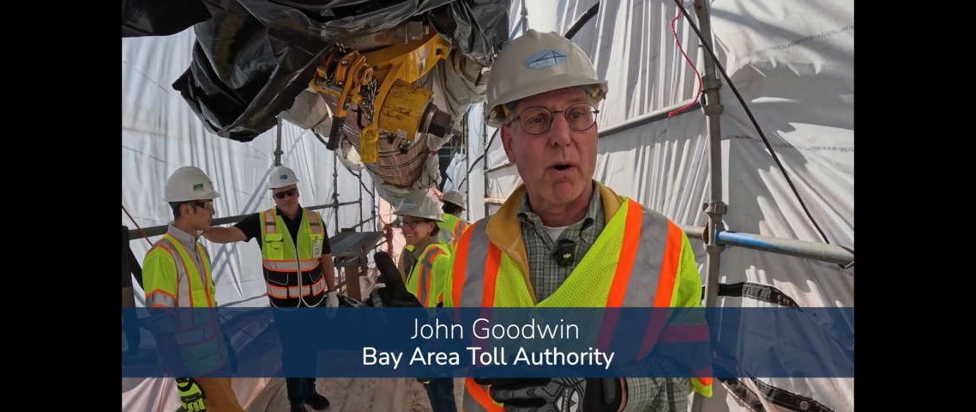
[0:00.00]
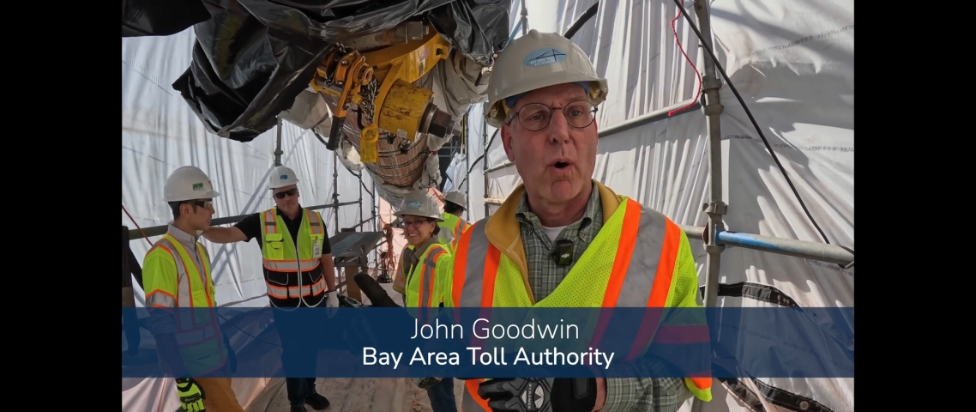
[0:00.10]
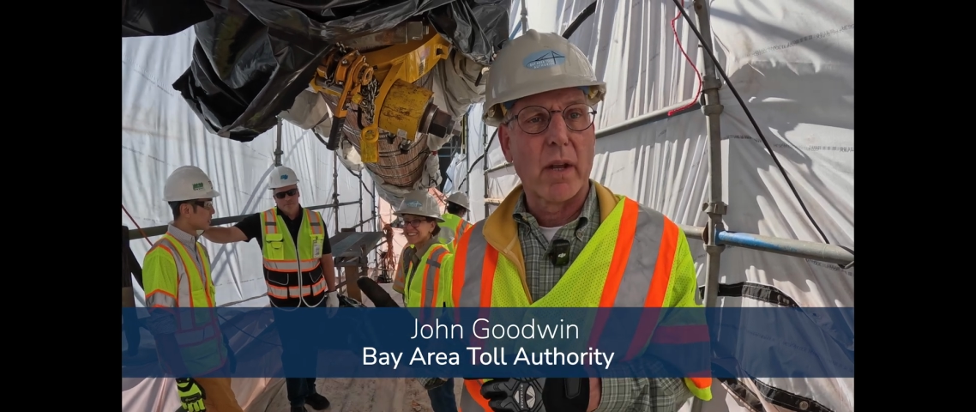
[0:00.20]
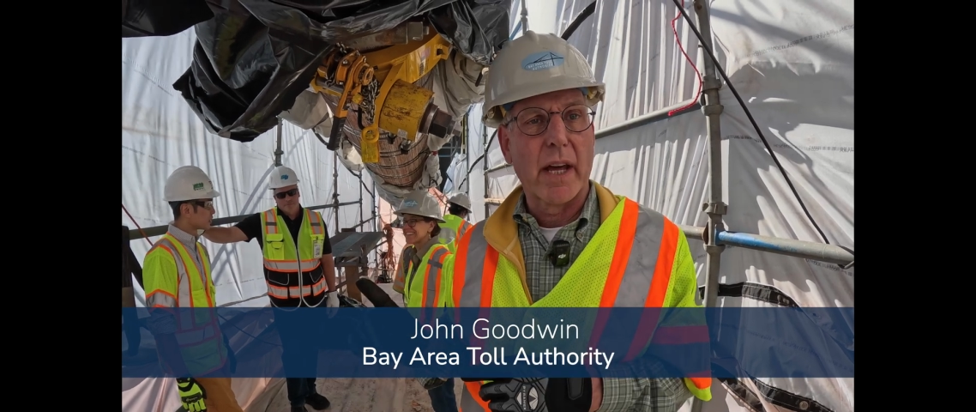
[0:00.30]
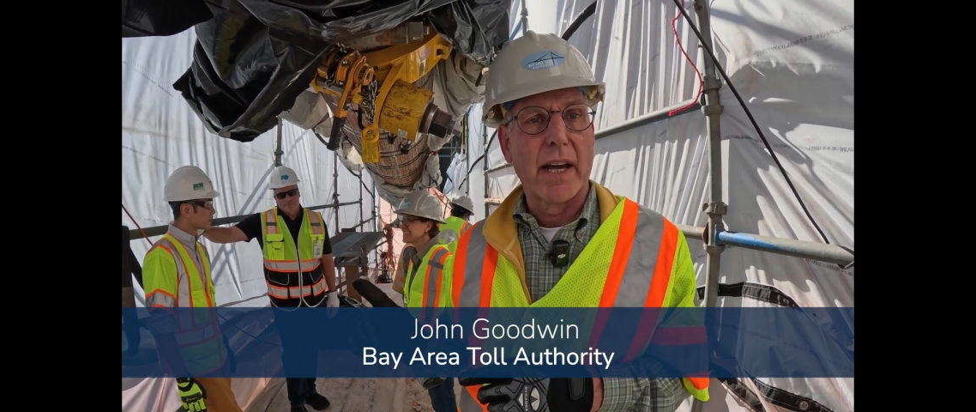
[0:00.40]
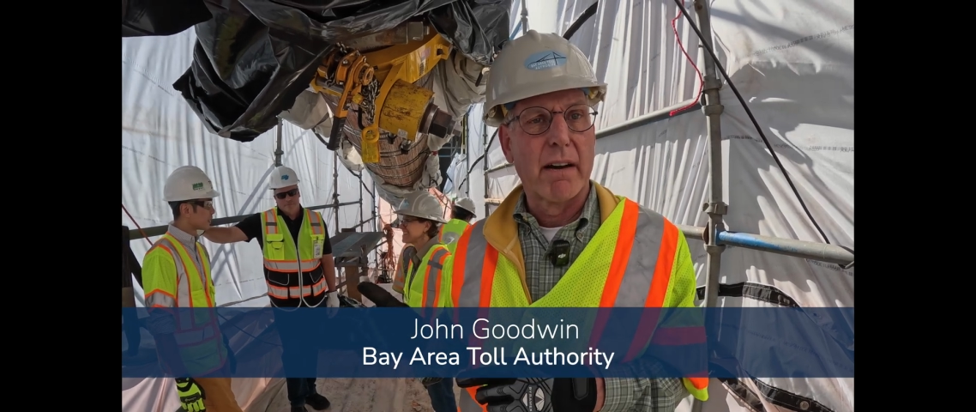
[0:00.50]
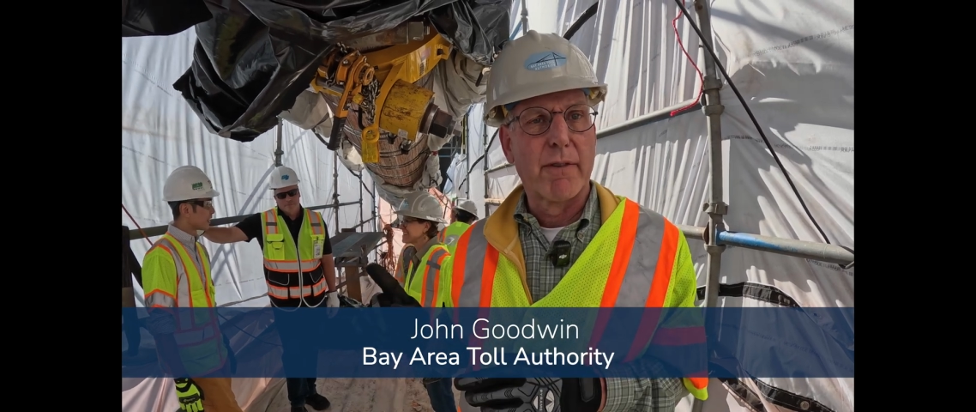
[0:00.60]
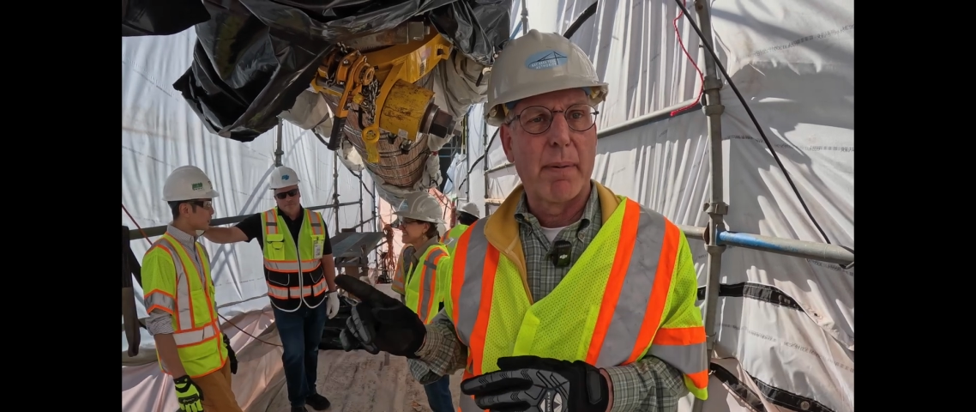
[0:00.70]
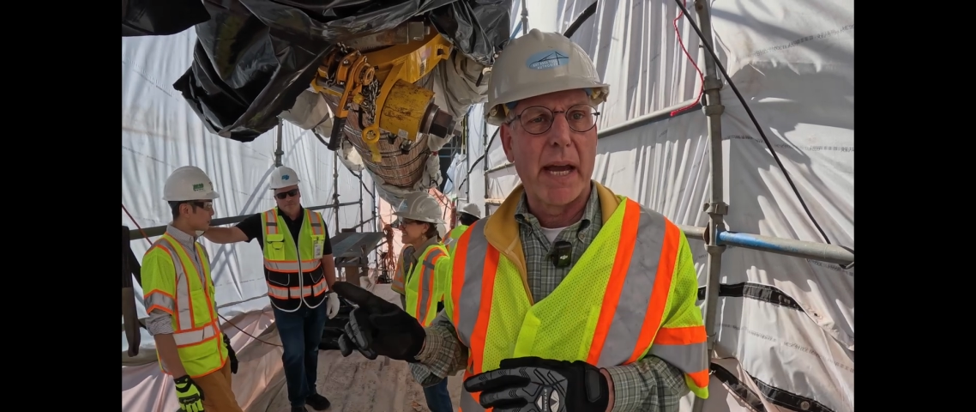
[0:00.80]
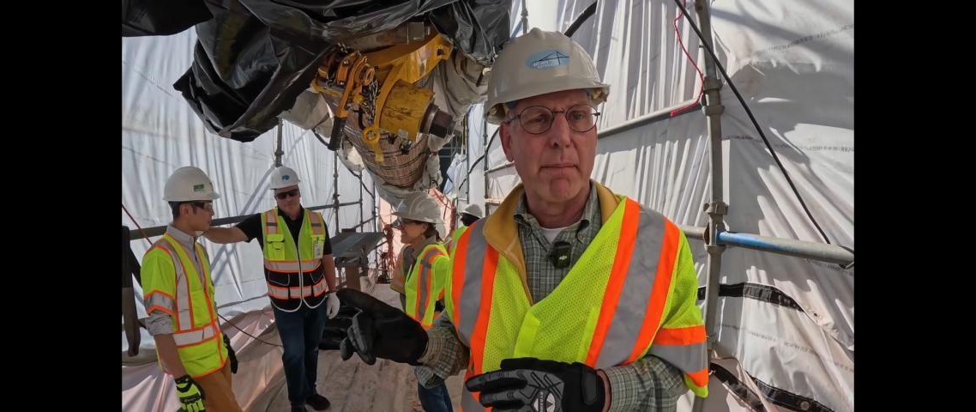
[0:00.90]
only of
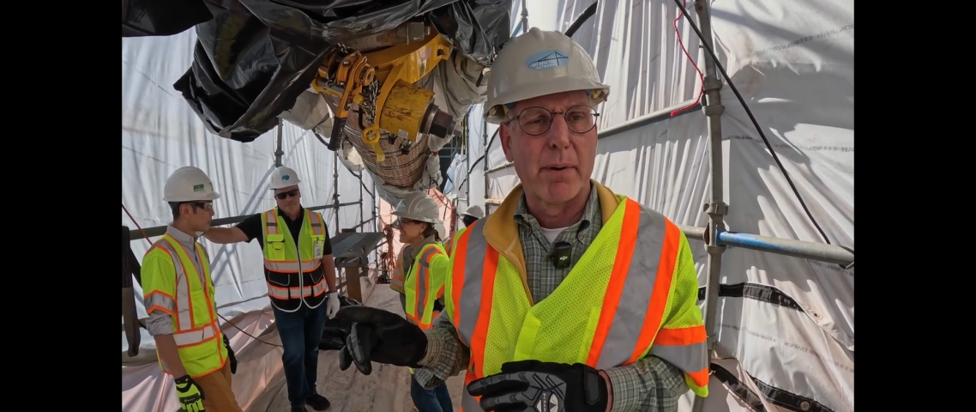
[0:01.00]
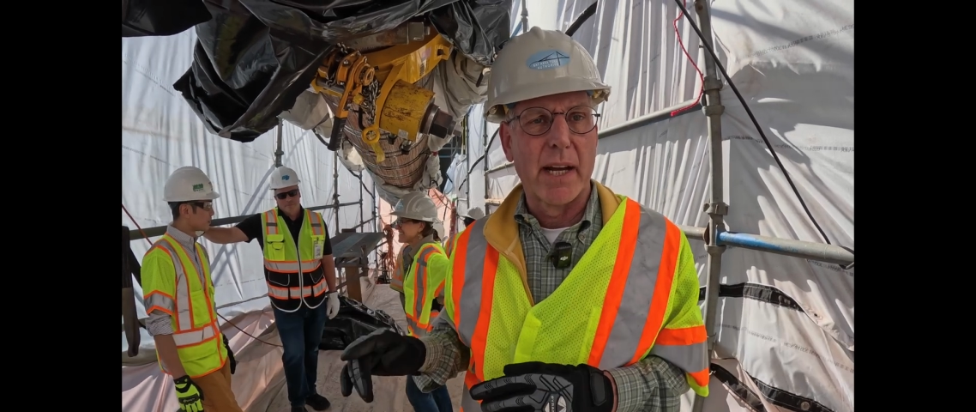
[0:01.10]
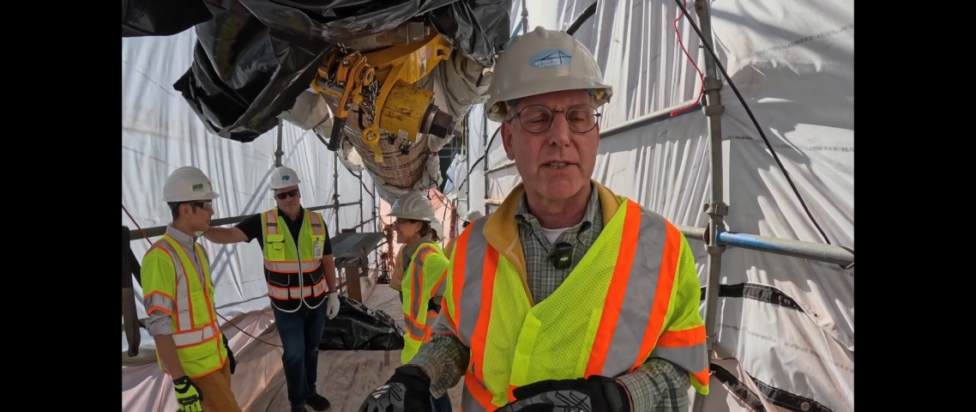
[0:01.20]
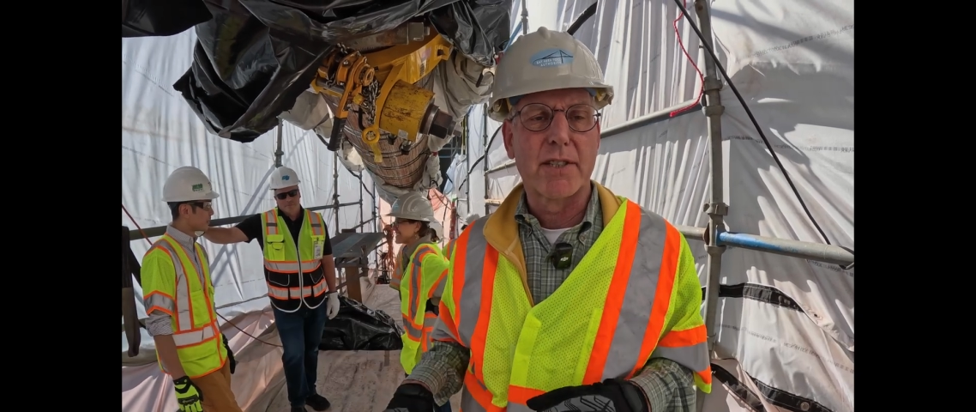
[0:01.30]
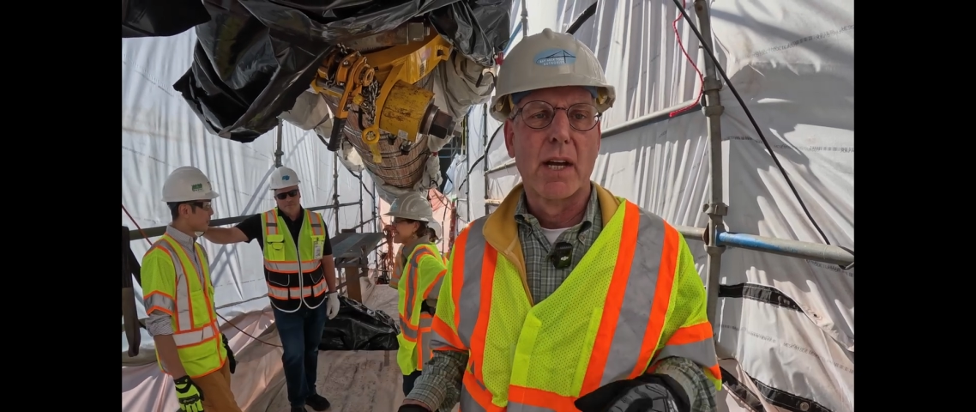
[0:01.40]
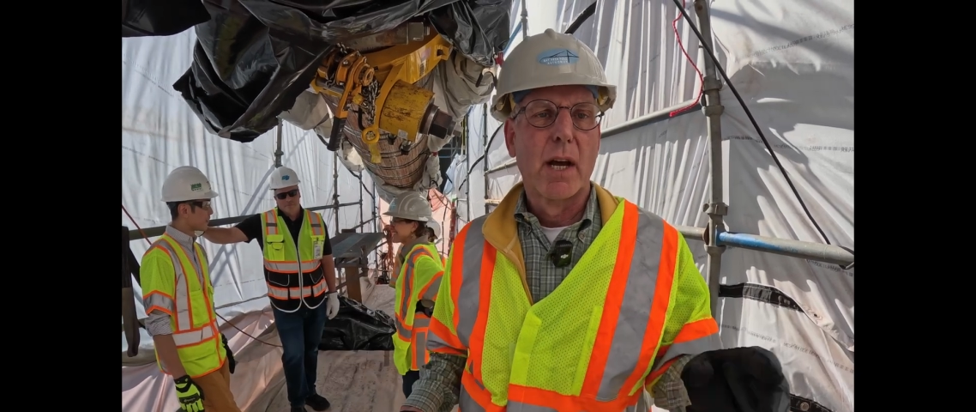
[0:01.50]
the Bay Bridge,